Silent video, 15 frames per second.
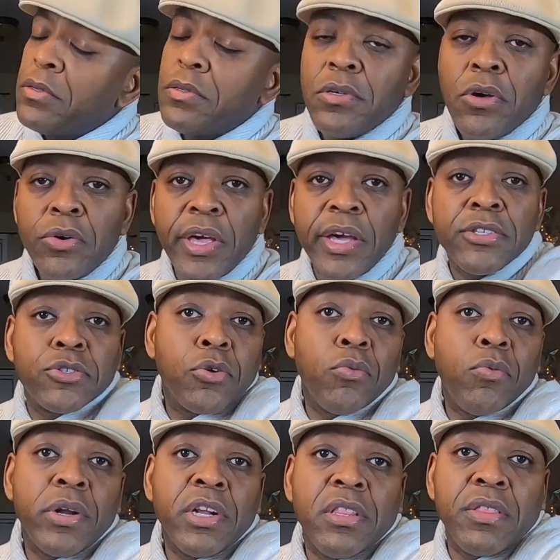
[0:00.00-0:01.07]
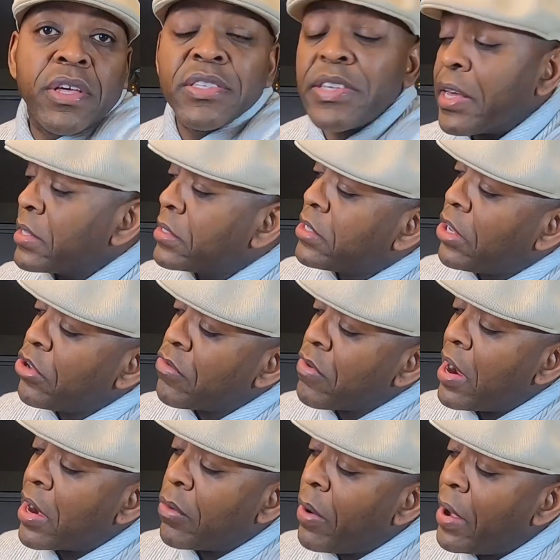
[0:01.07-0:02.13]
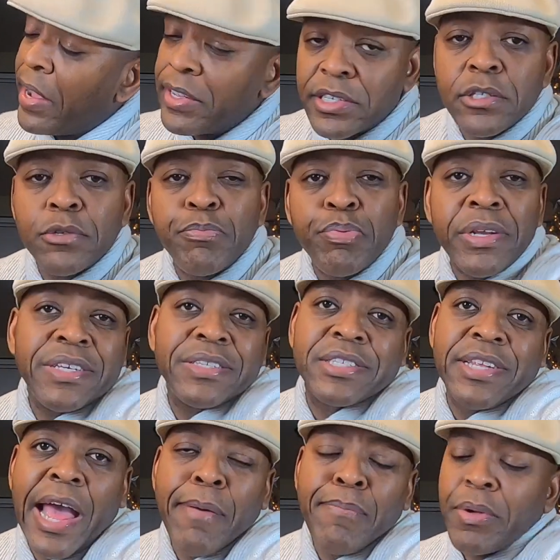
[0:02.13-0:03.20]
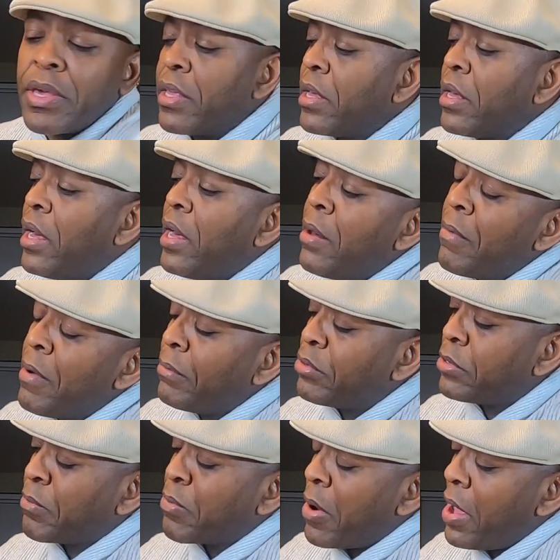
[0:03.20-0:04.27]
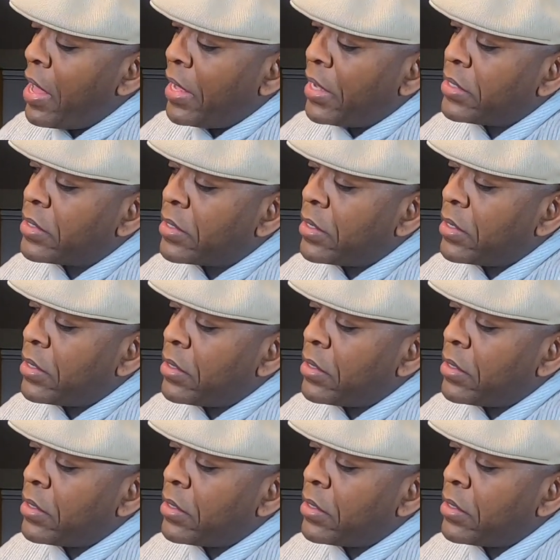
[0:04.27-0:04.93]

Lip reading: Okay, so one of the things I can tell you right away is it's pretty snappy. I'm surprised.